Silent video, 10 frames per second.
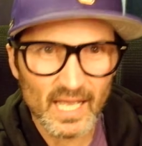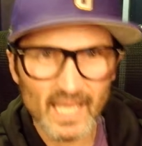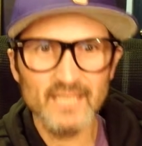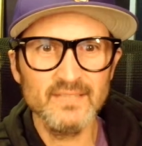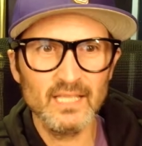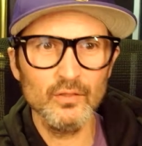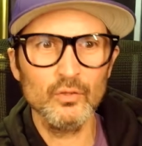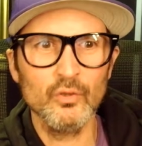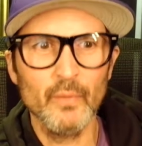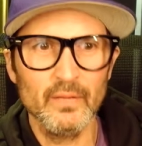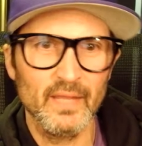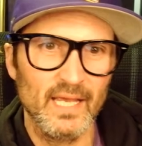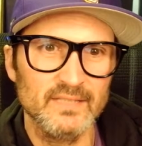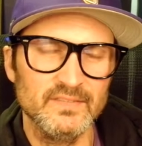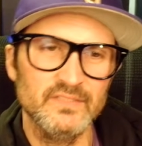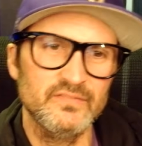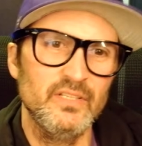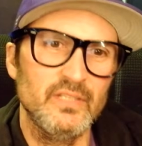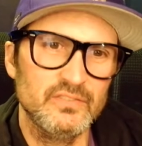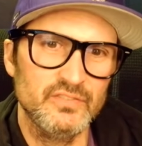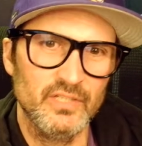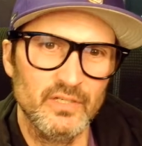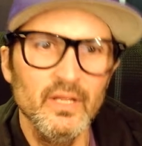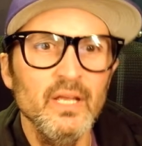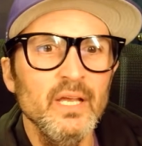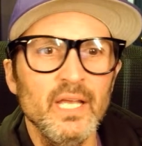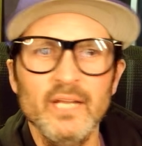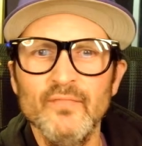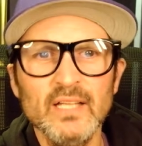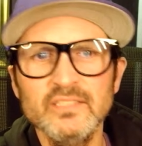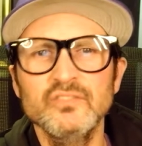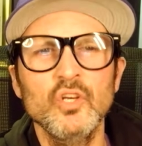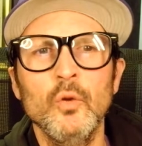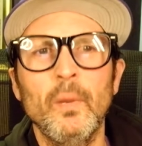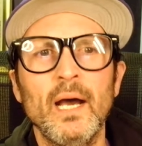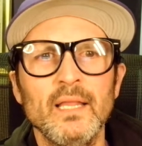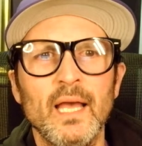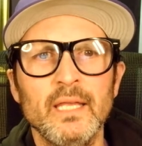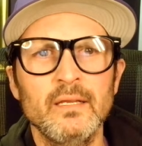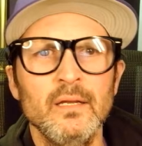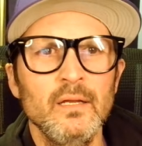As I look around the SEC this year, and if I just go by like